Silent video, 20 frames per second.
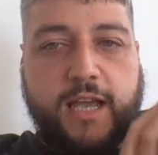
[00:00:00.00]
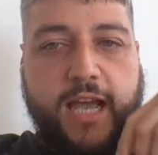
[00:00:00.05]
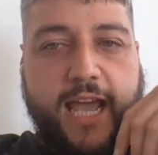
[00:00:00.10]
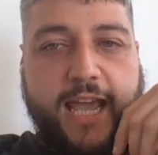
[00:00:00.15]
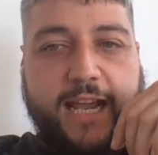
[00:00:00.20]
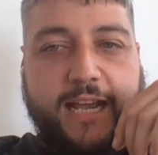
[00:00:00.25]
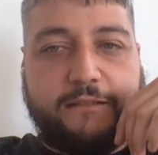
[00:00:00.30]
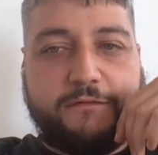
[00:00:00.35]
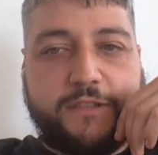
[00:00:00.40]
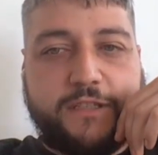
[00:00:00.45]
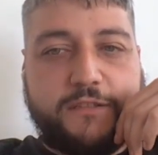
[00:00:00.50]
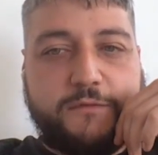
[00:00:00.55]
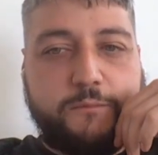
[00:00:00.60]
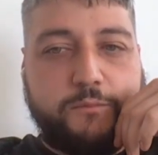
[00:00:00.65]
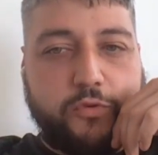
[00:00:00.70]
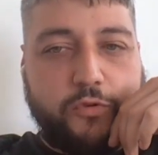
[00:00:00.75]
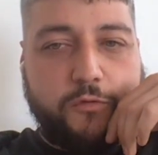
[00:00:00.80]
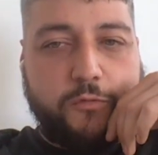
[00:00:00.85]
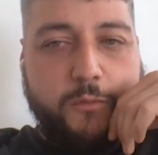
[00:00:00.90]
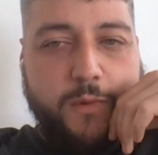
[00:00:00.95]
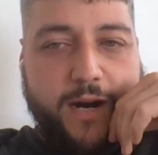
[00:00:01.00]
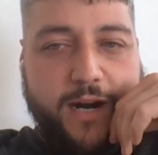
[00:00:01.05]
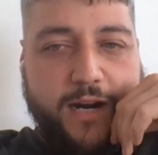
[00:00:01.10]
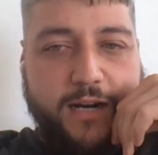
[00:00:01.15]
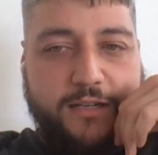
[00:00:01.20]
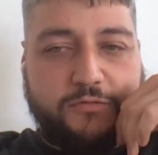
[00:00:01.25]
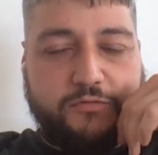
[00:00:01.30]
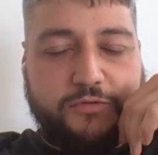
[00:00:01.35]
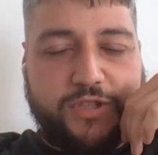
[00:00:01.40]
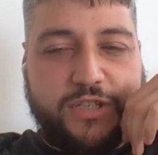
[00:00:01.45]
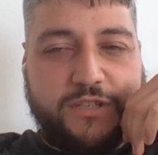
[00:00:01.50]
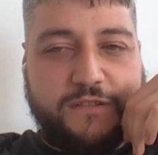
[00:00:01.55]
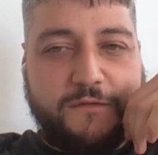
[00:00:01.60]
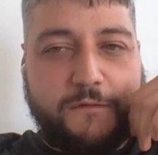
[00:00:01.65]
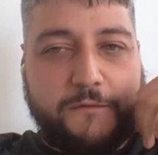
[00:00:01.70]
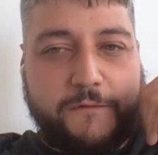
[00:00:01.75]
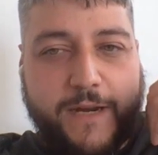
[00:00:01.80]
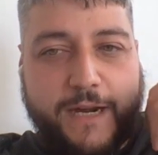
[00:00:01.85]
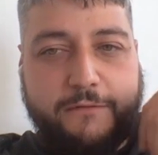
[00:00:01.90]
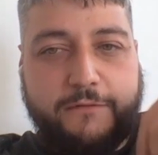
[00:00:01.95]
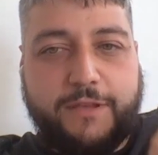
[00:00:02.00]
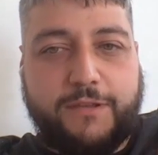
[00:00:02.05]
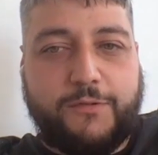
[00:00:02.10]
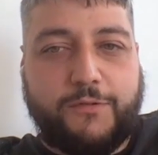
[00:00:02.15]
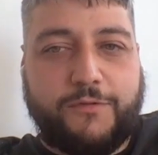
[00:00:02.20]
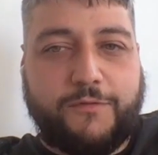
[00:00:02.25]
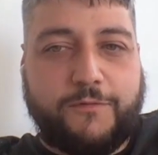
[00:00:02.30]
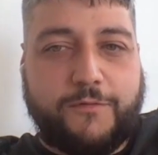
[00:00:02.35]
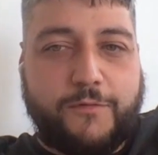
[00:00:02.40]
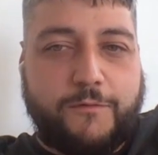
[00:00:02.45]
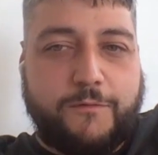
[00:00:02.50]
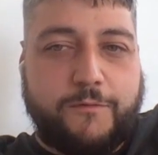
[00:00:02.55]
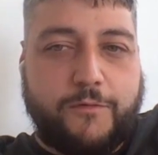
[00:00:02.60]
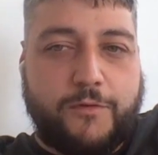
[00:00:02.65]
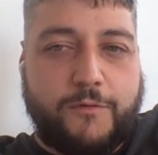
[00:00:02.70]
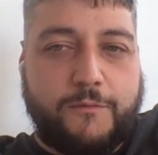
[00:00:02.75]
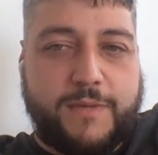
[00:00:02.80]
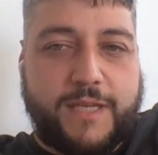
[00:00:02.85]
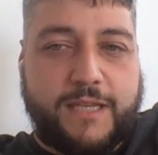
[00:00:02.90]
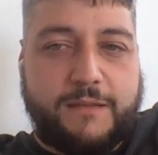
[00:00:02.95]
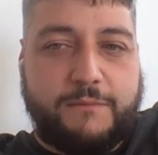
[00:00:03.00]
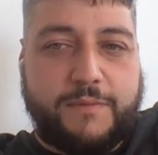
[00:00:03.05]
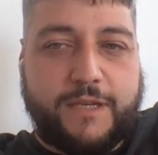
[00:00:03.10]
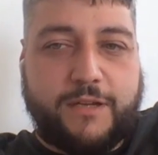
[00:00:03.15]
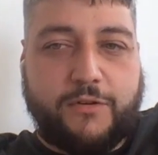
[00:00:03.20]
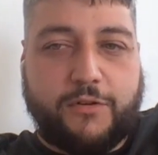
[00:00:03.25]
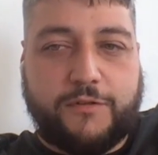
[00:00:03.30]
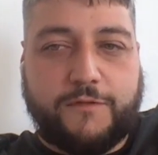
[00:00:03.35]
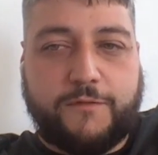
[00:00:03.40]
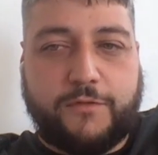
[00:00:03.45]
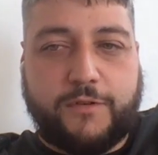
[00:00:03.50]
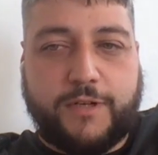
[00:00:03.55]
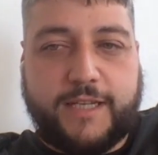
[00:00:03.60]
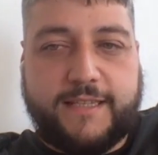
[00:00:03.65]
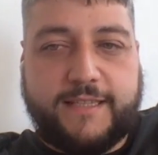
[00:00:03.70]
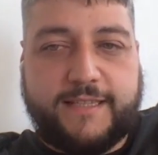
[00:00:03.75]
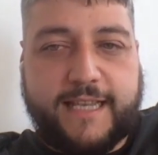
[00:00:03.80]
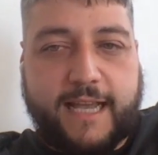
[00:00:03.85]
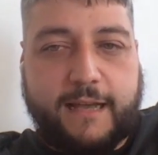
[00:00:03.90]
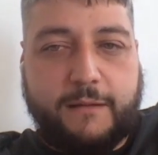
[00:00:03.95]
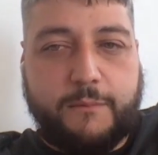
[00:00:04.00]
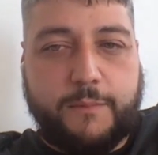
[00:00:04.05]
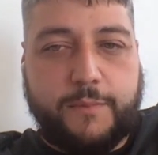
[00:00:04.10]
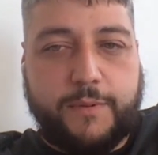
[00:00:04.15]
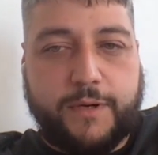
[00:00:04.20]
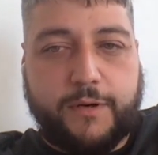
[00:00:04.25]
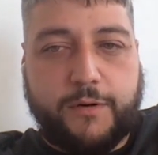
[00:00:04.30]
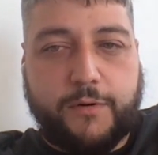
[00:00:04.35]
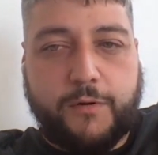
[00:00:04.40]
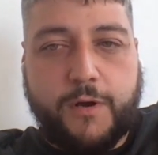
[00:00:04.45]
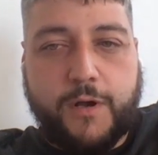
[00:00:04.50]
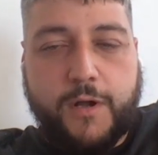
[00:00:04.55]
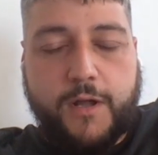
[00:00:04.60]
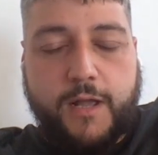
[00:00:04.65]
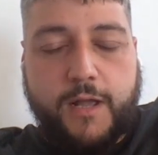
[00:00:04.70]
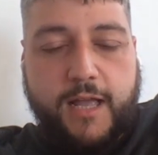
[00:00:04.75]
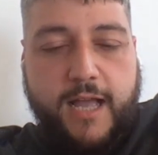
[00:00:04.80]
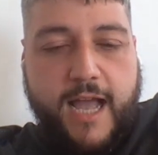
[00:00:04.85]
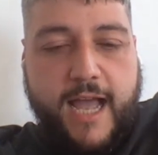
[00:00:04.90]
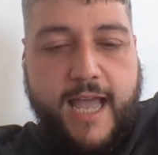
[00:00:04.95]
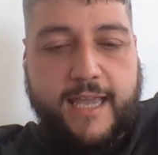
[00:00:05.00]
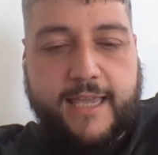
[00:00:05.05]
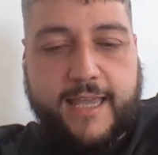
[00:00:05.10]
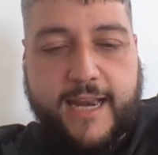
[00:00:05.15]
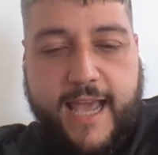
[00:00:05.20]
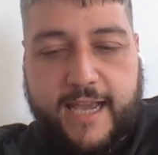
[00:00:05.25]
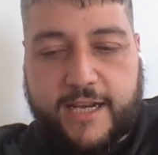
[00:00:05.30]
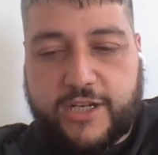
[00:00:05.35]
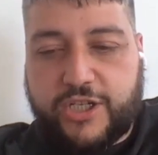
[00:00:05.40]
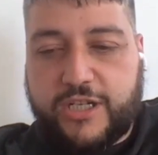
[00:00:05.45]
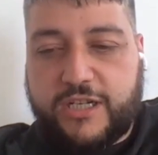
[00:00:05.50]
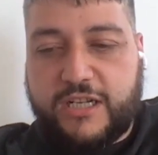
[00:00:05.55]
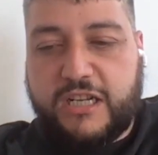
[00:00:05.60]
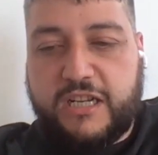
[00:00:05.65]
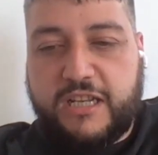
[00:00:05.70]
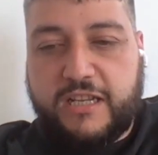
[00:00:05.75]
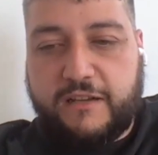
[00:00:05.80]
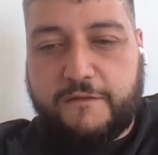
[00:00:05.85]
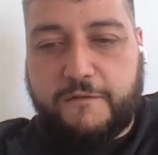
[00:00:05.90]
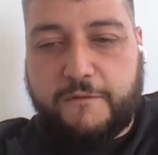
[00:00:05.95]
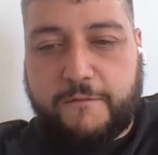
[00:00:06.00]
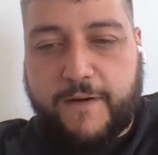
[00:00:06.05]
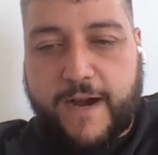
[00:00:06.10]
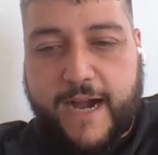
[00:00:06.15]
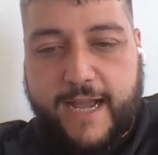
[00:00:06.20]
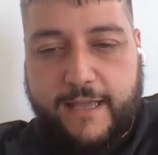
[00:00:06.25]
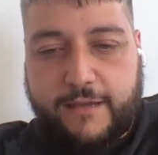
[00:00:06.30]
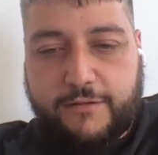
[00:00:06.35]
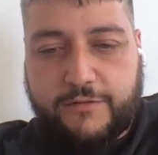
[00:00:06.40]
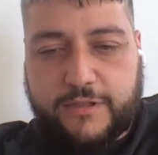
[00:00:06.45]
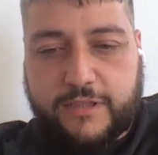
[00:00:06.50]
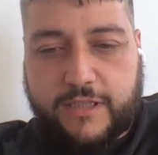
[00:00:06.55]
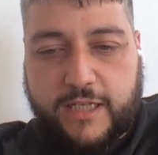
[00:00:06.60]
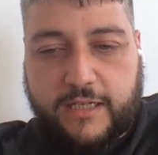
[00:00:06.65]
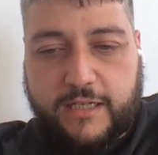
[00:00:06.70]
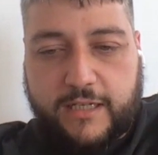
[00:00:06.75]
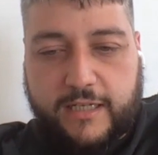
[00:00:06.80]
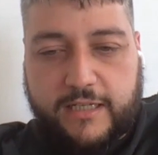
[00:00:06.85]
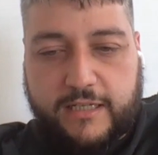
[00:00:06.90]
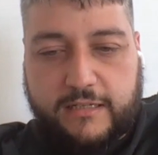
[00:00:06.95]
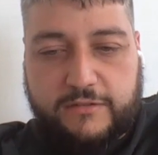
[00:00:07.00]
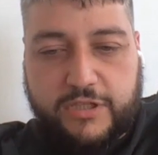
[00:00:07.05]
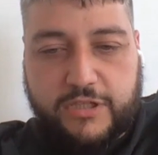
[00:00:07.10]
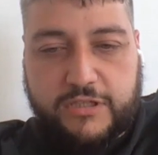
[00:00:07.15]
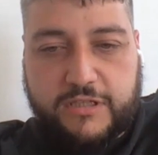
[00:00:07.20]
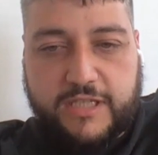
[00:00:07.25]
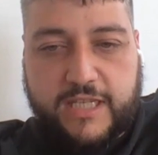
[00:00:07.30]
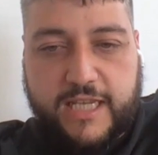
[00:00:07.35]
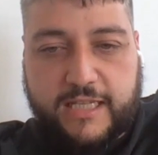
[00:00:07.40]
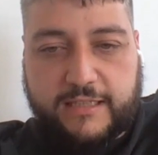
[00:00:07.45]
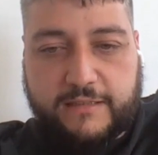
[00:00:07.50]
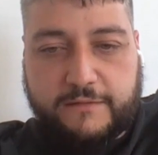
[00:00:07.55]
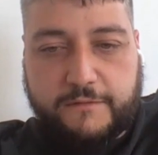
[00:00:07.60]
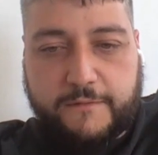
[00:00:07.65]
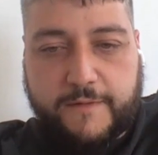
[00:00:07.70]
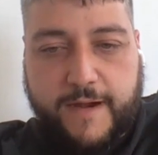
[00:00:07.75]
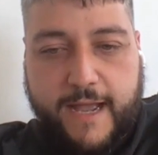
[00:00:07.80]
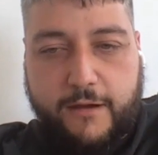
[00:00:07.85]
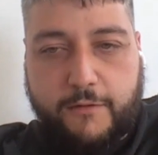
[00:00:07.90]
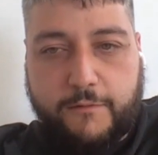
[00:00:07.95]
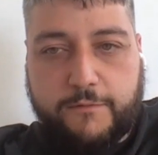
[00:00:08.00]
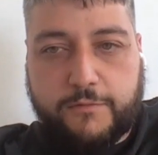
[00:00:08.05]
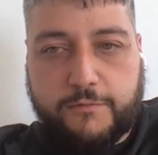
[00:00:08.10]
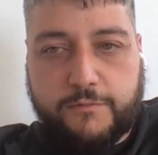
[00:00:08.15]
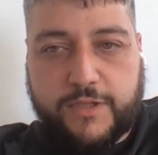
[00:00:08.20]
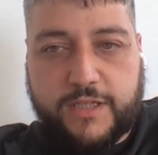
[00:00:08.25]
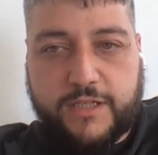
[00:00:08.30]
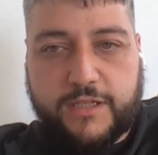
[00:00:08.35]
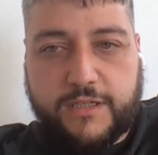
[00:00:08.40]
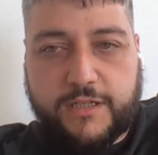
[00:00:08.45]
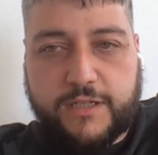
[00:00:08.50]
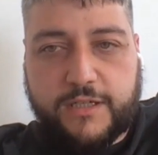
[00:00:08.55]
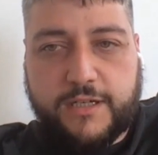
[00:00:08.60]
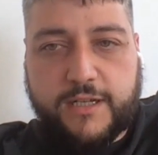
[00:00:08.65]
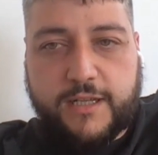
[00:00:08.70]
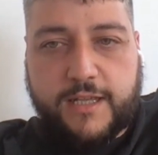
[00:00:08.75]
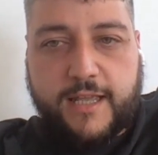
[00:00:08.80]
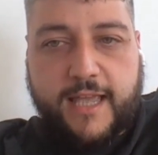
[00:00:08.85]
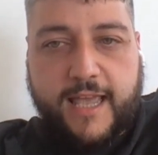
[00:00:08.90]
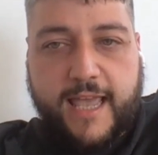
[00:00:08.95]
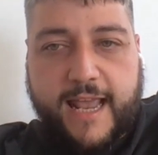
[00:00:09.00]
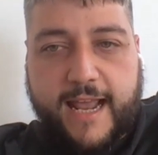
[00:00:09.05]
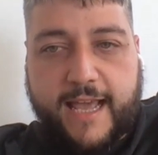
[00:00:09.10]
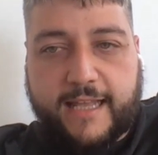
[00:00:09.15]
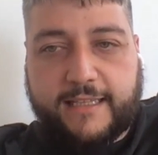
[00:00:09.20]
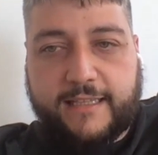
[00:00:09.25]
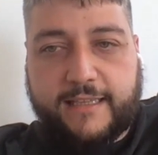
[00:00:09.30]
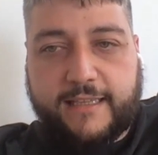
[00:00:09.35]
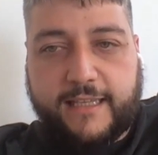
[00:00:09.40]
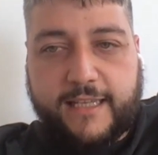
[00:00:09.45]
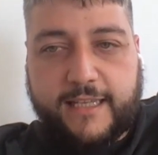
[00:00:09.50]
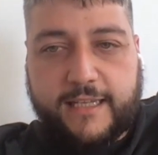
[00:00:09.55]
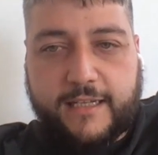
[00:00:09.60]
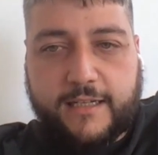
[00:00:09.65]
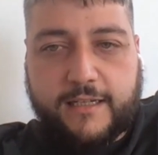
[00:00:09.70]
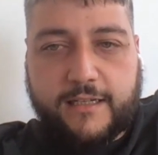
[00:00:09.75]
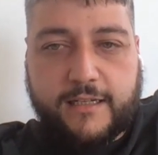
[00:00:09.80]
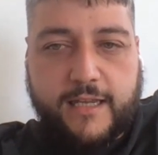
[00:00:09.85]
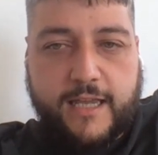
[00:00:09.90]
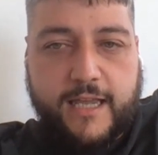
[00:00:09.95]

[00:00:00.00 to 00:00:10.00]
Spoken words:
I have these bookmarks, which is very useful for me because, for example, I can actually link files, like I can just get a file from here and add a link.